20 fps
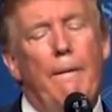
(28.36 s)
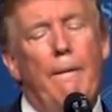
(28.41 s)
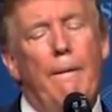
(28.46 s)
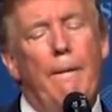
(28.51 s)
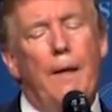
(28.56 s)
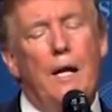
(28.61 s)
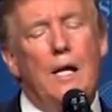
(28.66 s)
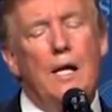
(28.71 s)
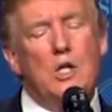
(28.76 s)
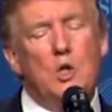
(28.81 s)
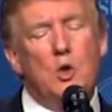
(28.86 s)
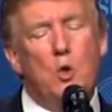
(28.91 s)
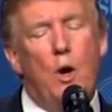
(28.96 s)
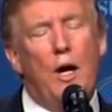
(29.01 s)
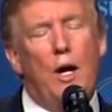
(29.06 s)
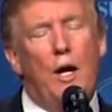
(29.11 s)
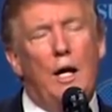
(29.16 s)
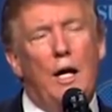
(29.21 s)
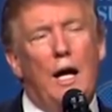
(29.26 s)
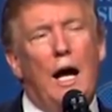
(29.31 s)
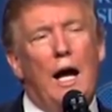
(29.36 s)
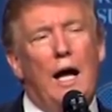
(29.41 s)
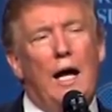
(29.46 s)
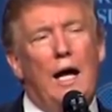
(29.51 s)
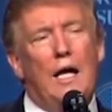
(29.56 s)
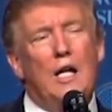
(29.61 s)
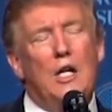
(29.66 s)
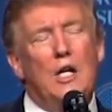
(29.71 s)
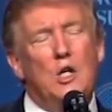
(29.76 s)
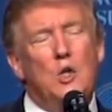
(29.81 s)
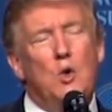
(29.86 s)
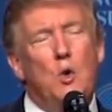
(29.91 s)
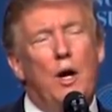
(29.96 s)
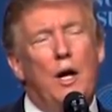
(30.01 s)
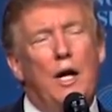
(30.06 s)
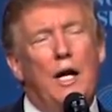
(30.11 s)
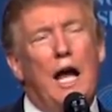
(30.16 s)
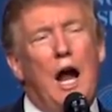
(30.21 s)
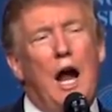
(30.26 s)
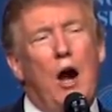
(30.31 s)
he's quite a guy and quite
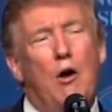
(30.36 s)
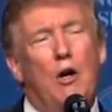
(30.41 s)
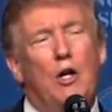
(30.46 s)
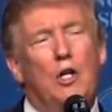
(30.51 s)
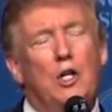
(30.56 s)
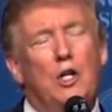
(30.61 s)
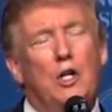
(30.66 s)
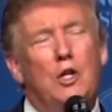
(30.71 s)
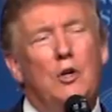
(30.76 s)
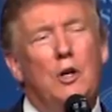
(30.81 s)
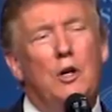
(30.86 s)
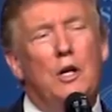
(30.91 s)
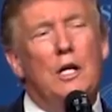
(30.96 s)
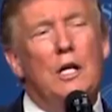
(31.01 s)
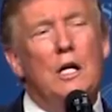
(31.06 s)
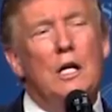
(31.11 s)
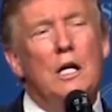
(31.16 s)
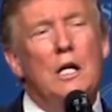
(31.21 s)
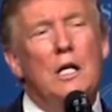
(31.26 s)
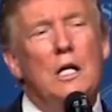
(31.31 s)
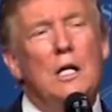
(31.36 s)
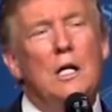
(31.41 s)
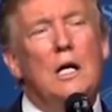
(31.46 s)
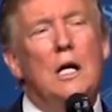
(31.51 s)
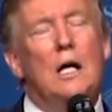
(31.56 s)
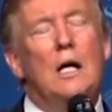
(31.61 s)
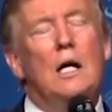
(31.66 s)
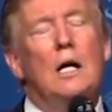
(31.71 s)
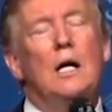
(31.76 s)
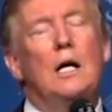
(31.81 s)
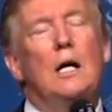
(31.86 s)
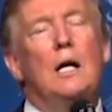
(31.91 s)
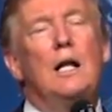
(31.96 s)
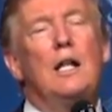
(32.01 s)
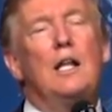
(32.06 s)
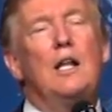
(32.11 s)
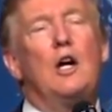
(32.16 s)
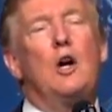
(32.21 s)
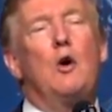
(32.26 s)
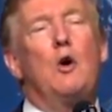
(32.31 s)
a character, and I
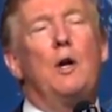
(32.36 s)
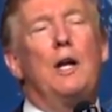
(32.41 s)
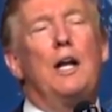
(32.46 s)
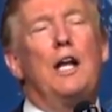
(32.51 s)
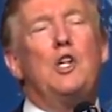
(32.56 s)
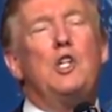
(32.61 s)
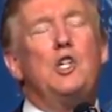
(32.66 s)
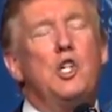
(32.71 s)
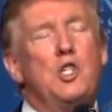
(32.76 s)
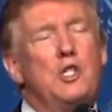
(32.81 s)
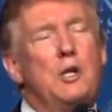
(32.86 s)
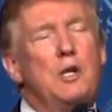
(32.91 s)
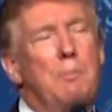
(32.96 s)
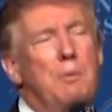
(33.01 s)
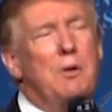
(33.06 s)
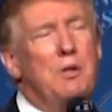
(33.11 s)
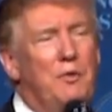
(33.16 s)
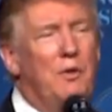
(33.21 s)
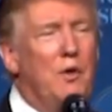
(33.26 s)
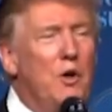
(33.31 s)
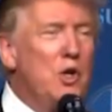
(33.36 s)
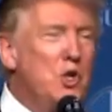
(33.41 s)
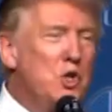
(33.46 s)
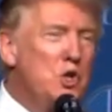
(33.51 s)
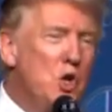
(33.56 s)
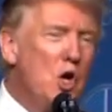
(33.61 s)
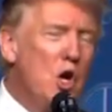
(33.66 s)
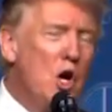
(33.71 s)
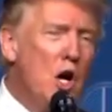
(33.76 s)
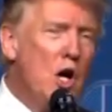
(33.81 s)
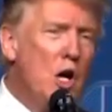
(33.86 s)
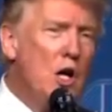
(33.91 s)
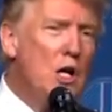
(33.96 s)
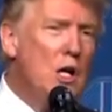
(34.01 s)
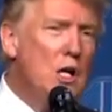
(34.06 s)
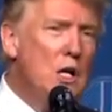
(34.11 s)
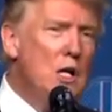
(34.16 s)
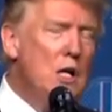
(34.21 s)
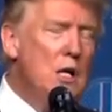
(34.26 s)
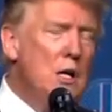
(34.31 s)
think our relationship is very strong.
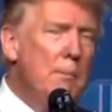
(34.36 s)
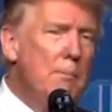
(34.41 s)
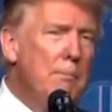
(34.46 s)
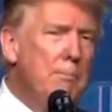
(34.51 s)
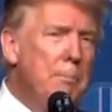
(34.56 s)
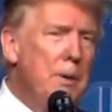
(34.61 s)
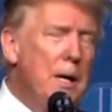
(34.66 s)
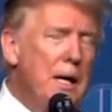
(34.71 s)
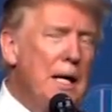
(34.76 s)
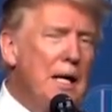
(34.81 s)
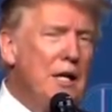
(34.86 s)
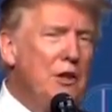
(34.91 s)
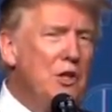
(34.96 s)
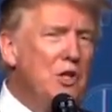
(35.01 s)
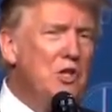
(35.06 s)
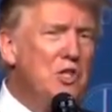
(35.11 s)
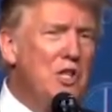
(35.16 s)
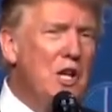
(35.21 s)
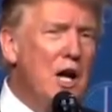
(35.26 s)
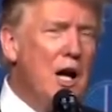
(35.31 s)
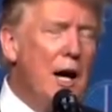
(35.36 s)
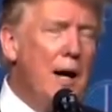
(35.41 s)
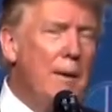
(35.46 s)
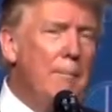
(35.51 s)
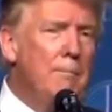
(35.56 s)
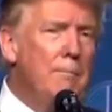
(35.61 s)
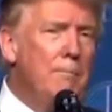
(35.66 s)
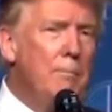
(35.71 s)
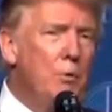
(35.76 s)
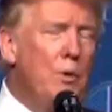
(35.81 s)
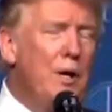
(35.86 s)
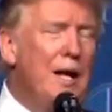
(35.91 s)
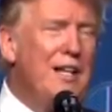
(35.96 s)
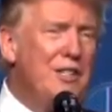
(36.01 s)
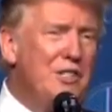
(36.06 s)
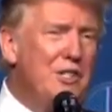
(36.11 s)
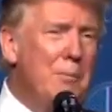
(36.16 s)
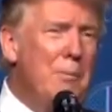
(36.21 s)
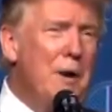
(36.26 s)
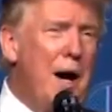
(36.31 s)
But at this time, we had
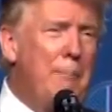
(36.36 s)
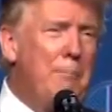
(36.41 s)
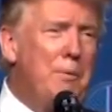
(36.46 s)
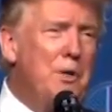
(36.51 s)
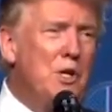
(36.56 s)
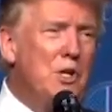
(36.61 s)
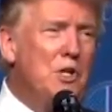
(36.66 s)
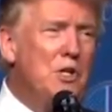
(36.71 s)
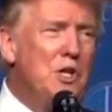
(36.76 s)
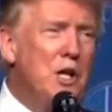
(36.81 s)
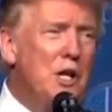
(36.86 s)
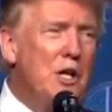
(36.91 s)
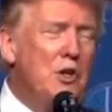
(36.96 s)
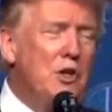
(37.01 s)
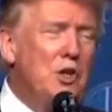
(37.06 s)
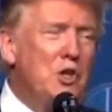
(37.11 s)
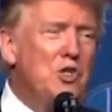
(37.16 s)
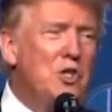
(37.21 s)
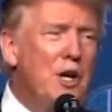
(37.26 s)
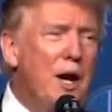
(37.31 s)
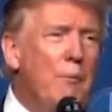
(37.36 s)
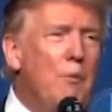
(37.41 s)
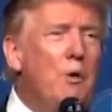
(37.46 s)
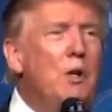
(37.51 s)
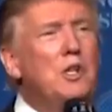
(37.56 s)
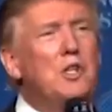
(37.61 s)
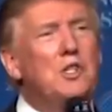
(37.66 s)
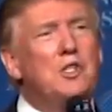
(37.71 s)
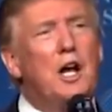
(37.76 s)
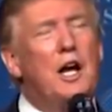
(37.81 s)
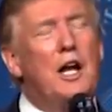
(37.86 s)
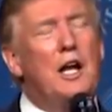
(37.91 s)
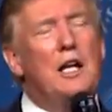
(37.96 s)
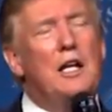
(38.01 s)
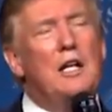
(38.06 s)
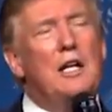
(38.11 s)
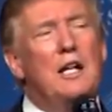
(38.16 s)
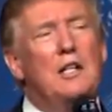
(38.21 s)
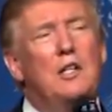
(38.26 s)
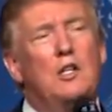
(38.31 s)
some options, and at this time, we
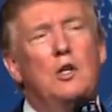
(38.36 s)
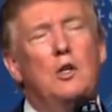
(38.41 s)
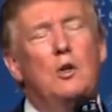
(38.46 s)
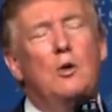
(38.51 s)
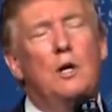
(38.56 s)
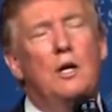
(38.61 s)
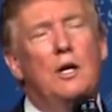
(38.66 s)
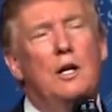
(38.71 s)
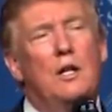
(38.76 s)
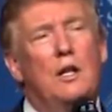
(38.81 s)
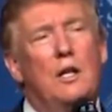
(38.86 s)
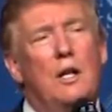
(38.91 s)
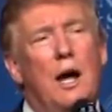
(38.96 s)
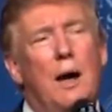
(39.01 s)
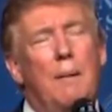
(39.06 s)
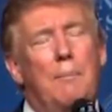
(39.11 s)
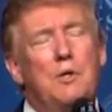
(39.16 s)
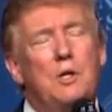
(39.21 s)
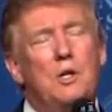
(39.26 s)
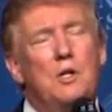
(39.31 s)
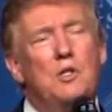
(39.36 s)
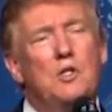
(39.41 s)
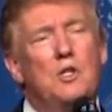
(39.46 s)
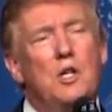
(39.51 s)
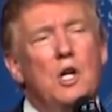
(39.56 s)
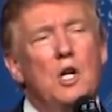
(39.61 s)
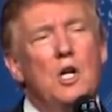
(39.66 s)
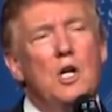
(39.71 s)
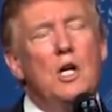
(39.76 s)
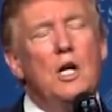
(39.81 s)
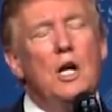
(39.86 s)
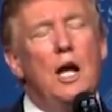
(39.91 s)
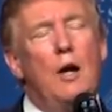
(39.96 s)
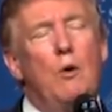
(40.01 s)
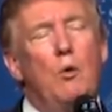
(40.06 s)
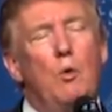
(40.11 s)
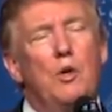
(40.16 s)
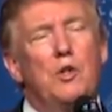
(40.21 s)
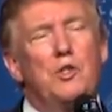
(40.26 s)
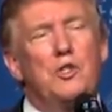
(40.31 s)
decided not to do any of the options,
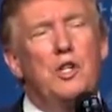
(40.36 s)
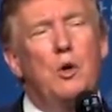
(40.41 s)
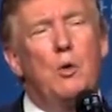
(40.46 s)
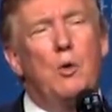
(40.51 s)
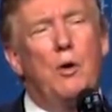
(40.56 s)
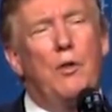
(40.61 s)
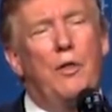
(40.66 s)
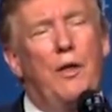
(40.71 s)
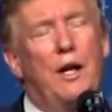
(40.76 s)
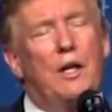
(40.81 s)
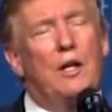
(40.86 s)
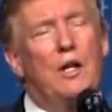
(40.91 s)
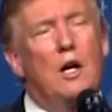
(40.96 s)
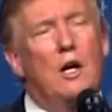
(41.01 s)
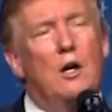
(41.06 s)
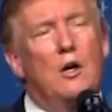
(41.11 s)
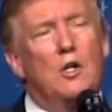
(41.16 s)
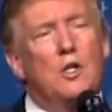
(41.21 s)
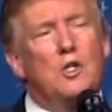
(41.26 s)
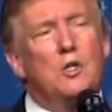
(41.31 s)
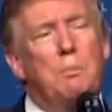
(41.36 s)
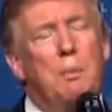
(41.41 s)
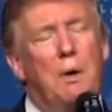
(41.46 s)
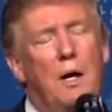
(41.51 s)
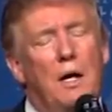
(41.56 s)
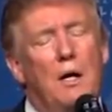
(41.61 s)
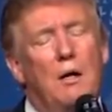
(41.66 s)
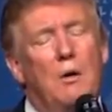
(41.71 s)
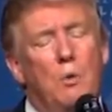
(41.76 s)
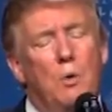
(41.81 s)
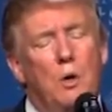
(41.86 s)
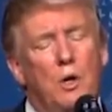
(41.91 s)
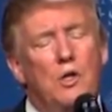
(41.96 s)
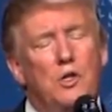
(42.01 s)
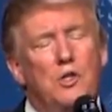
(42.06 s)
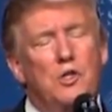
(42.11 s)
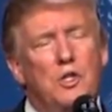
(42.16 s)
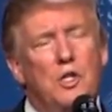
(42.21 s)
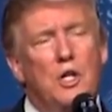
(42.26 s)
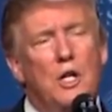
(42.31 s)
and we'll see where that goes. But it
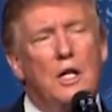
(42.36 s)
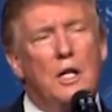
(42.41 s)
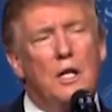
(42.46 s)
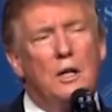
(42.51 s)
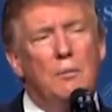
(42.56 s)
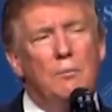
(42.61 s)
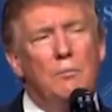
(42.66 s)
was a